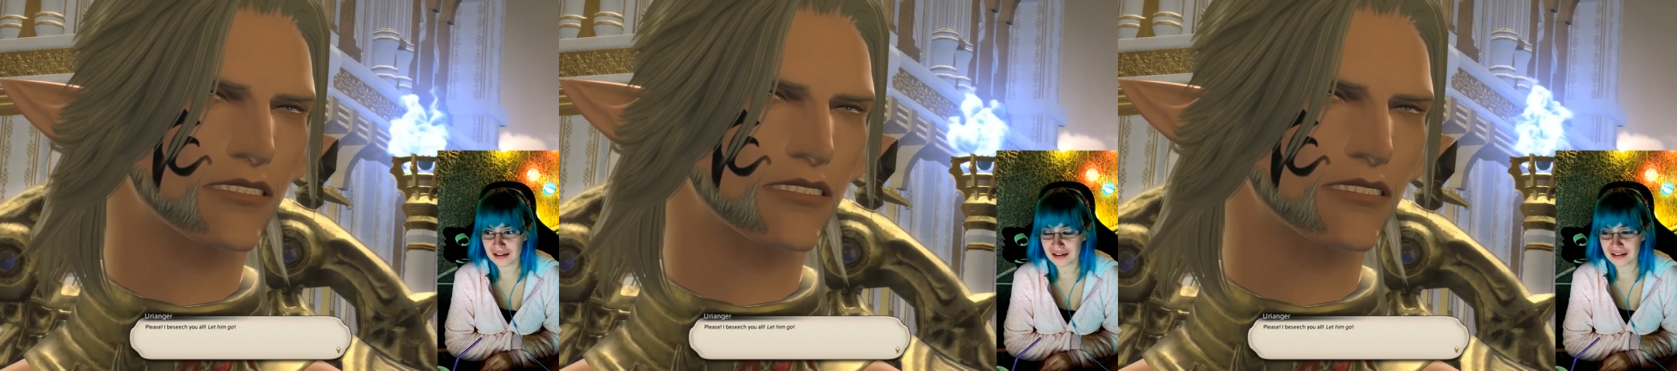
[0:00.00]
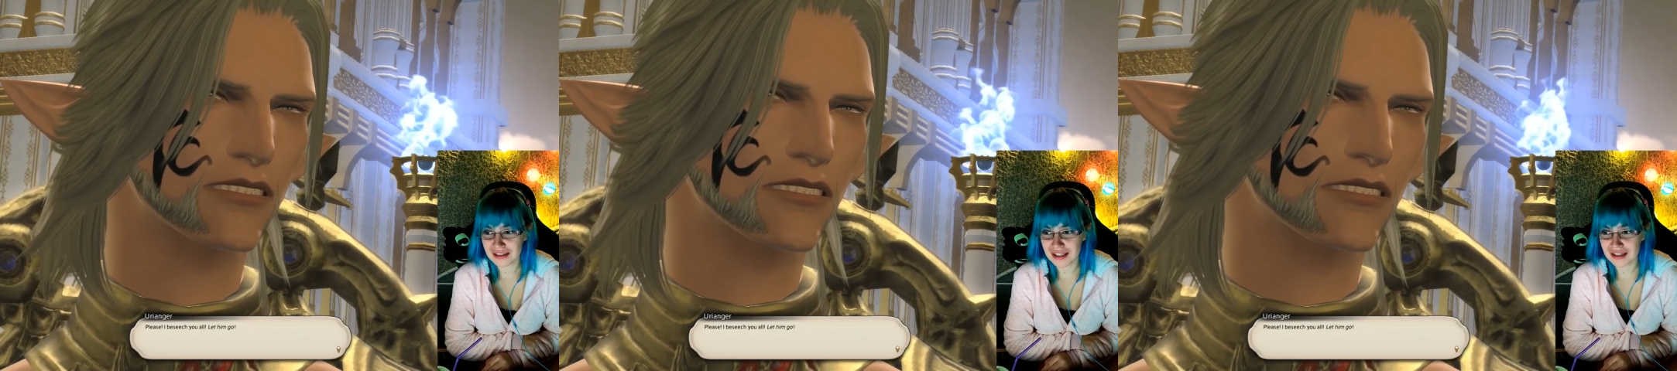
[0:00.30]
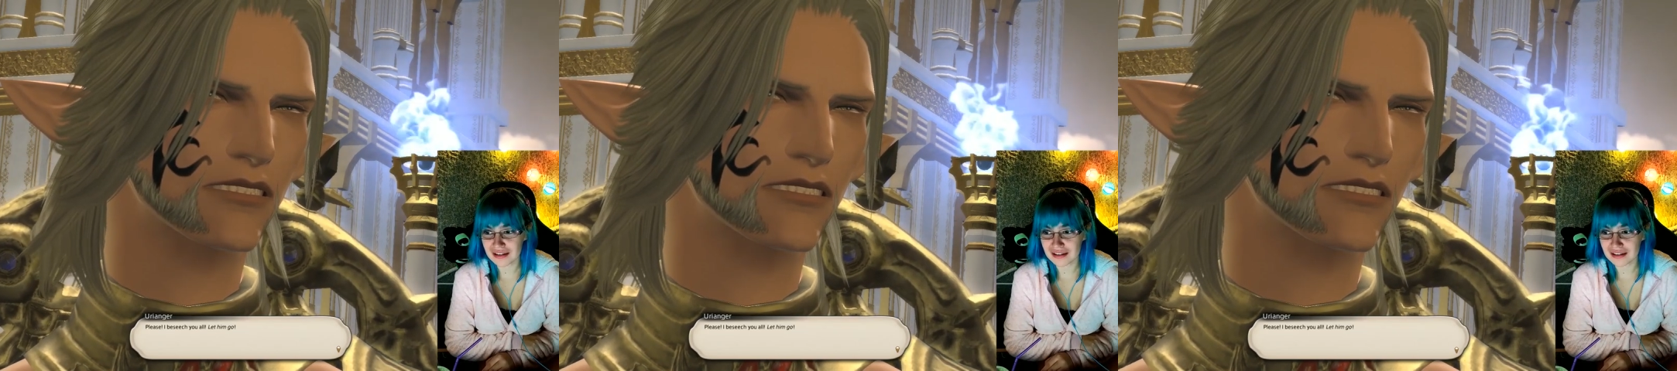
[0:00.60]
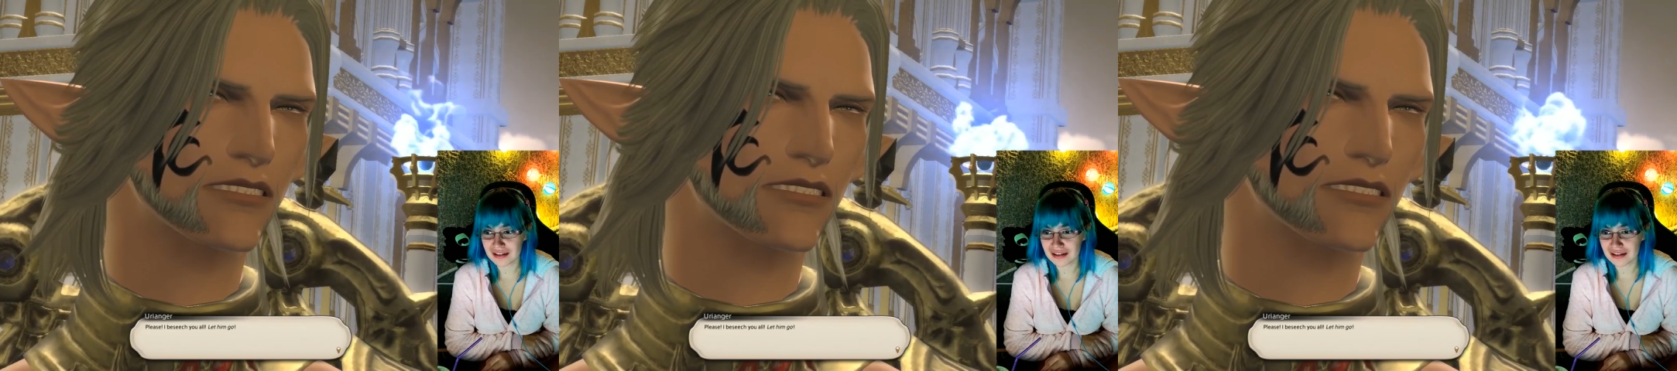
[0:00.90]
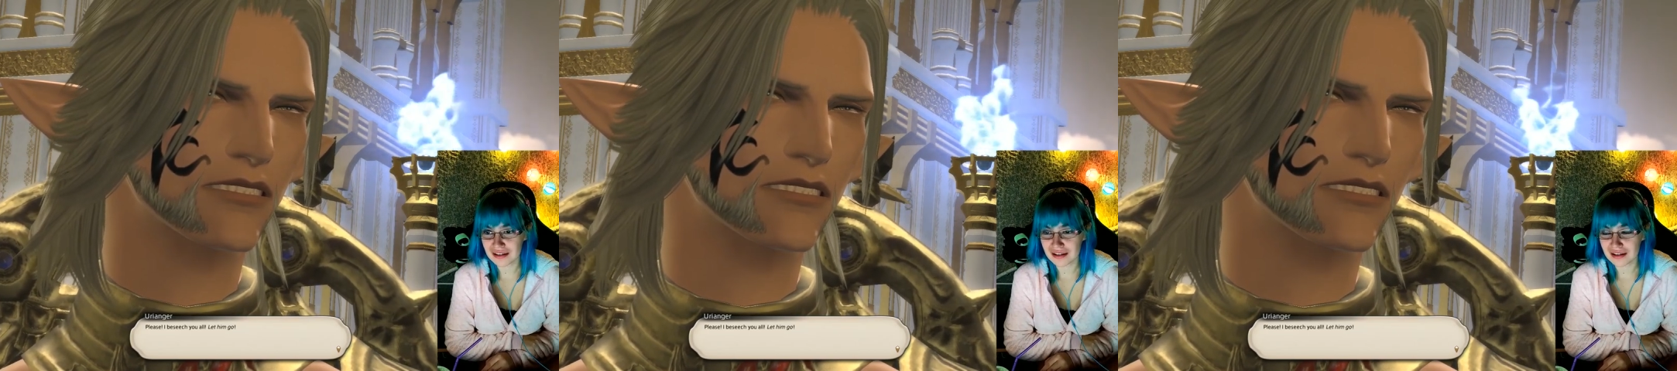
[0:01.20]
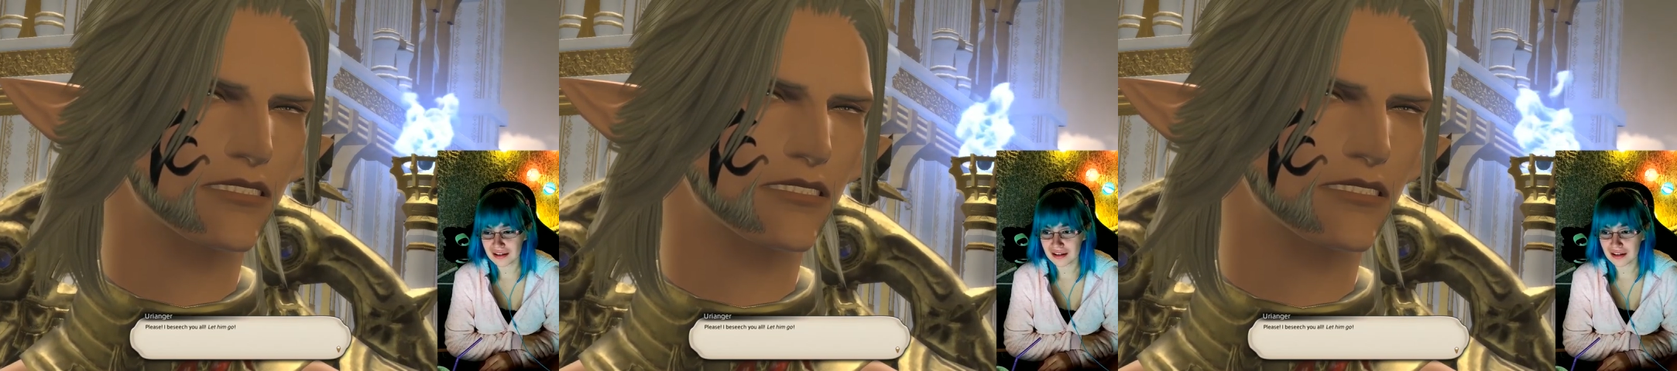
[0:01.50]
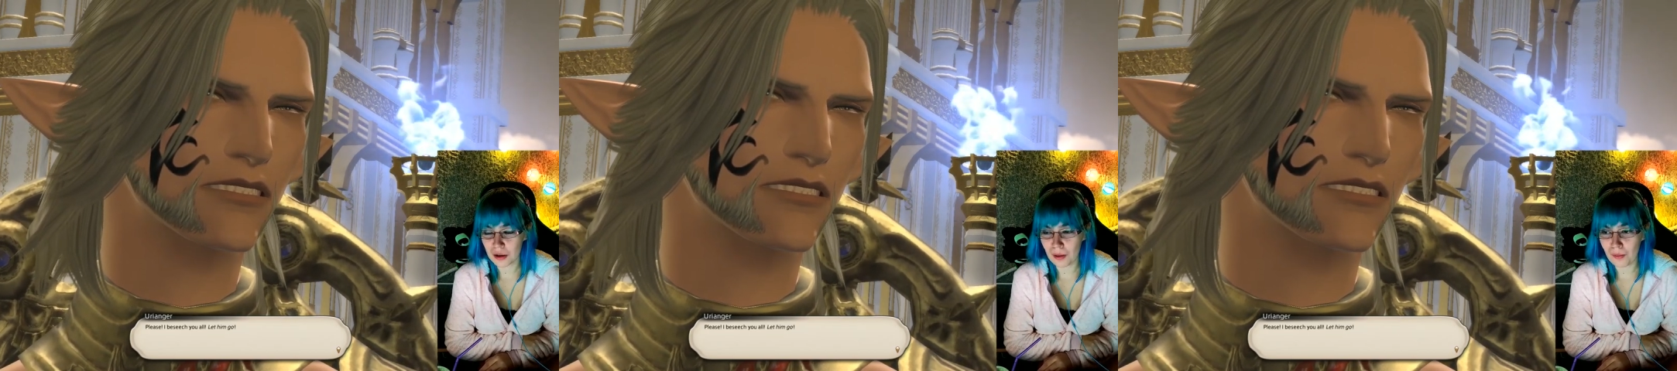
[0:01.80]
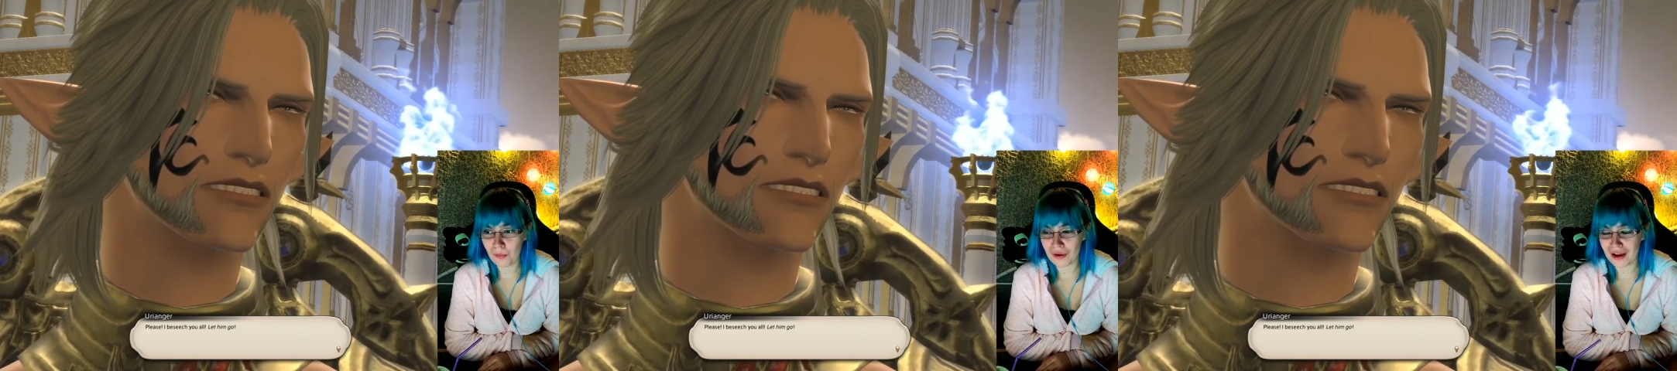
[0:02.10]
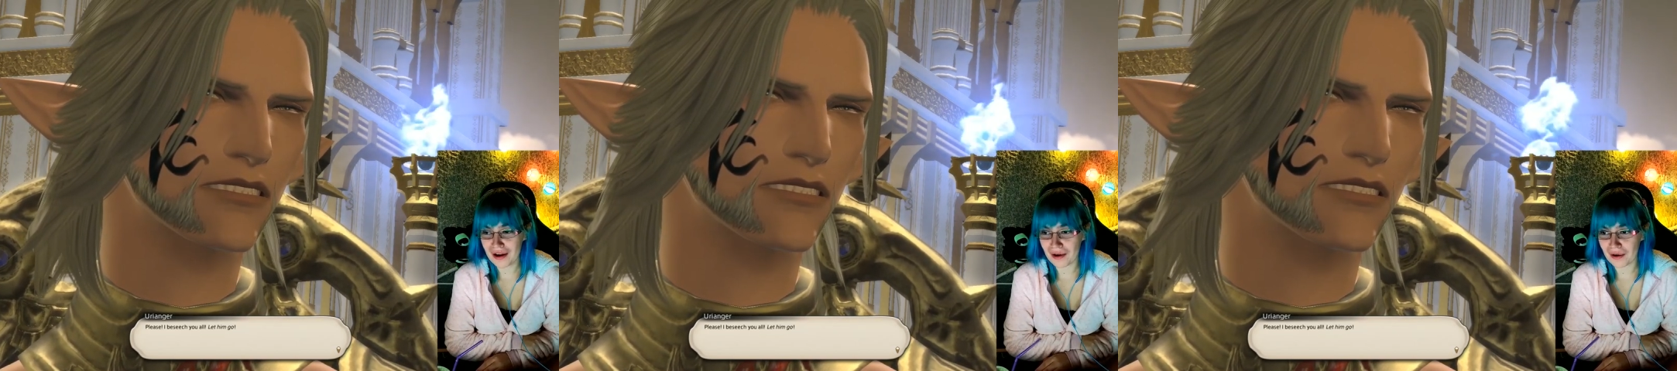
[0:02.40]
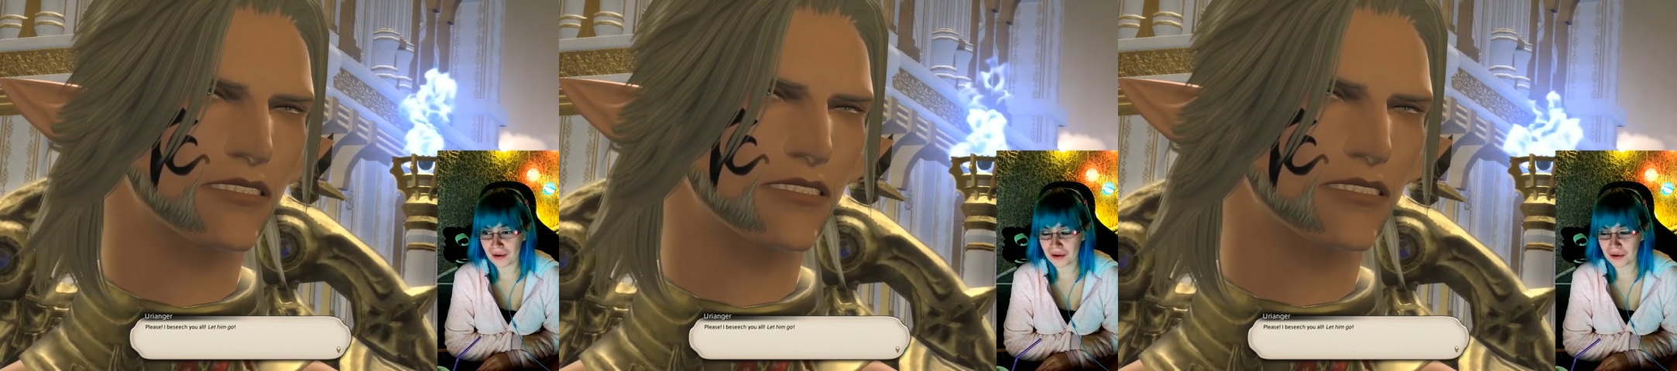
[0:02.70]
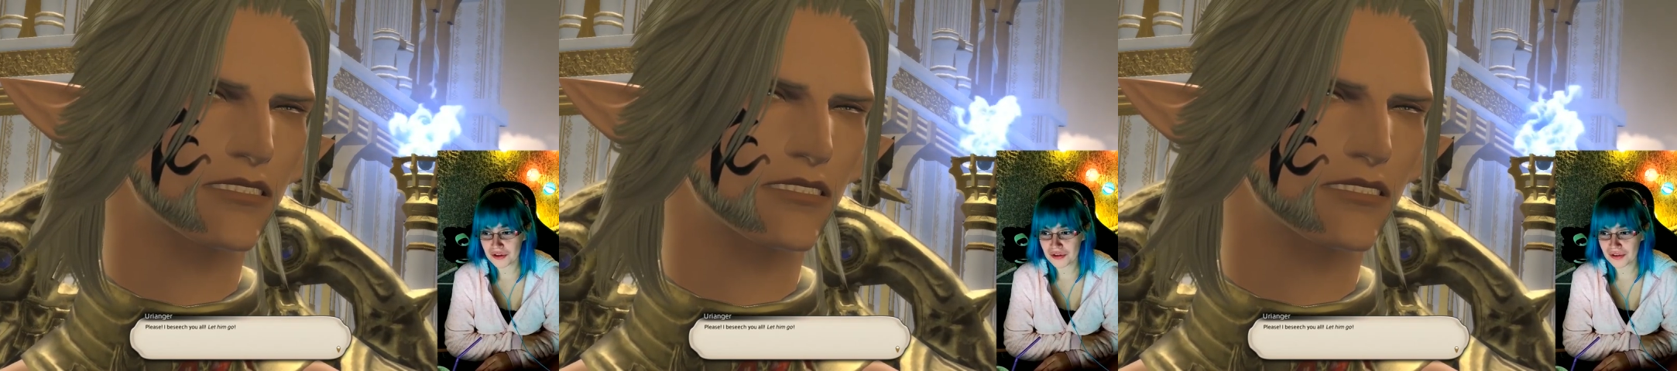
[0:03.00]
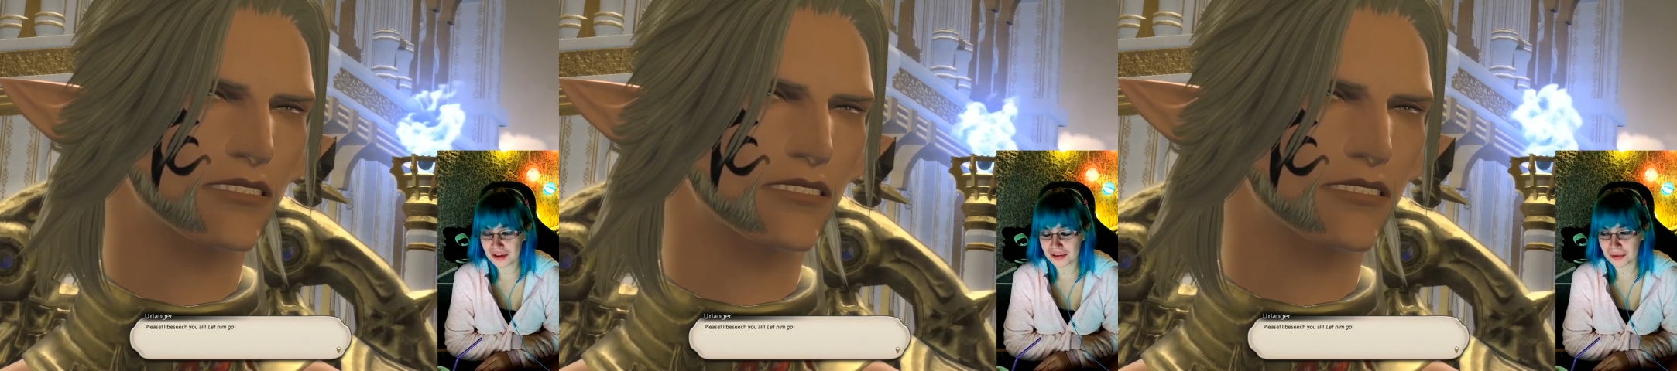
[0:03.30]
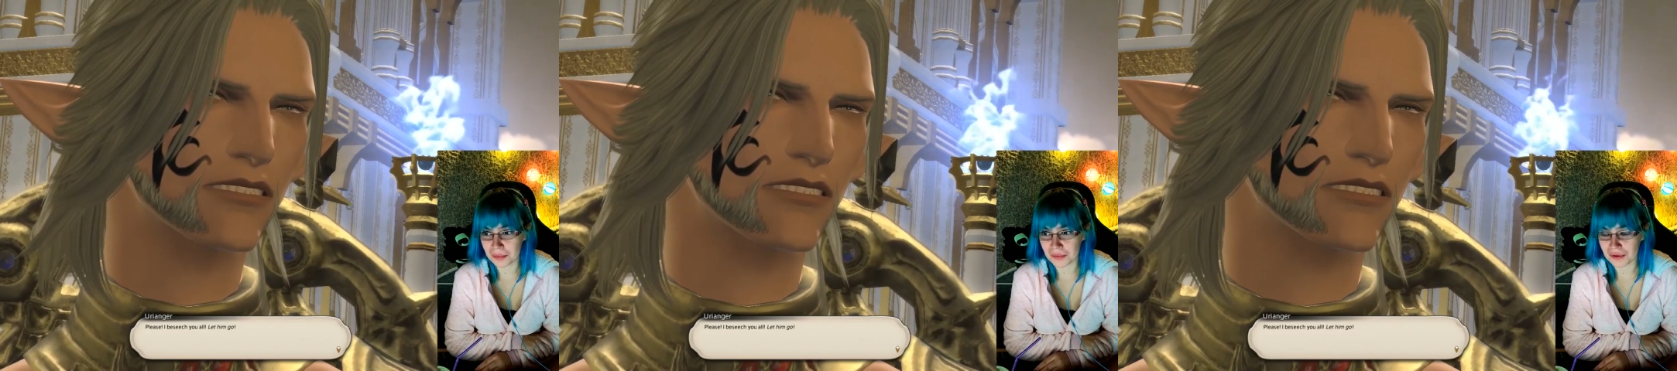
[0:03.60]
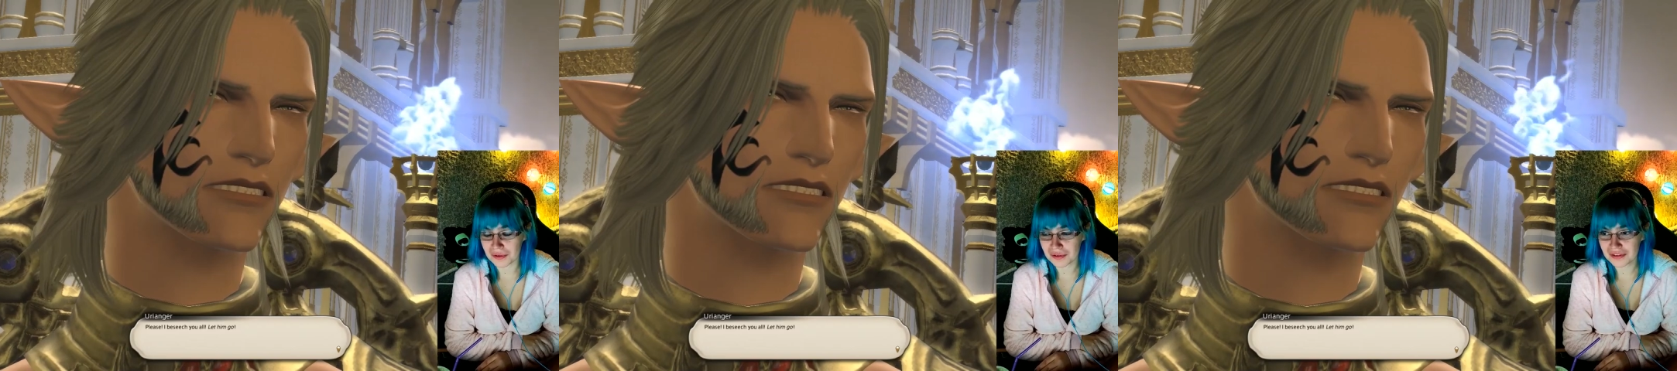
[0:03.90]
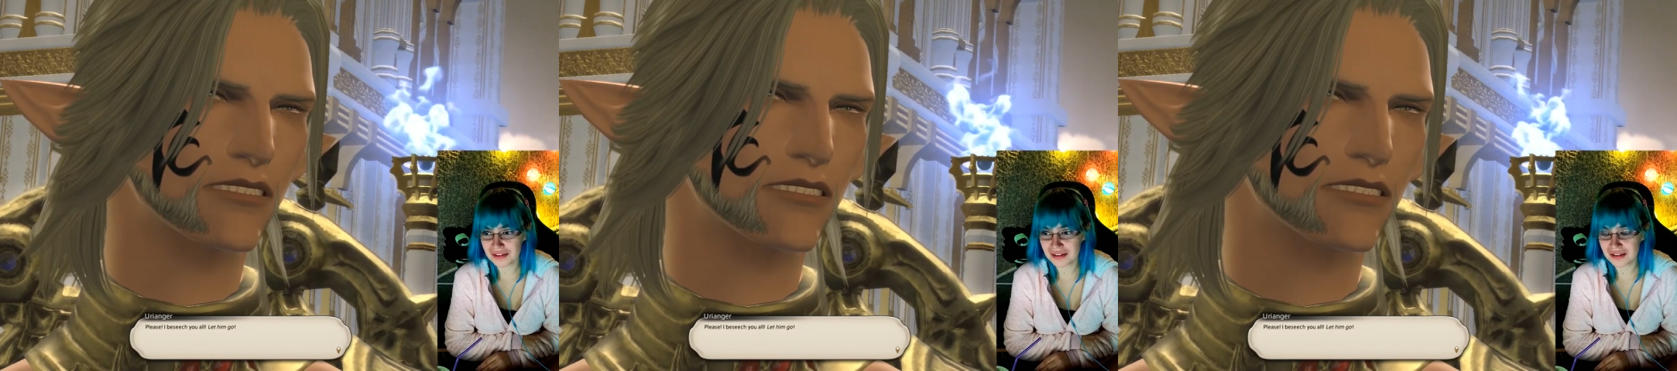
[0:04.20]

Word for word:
Speaker 1: Like, go where? Go to another world?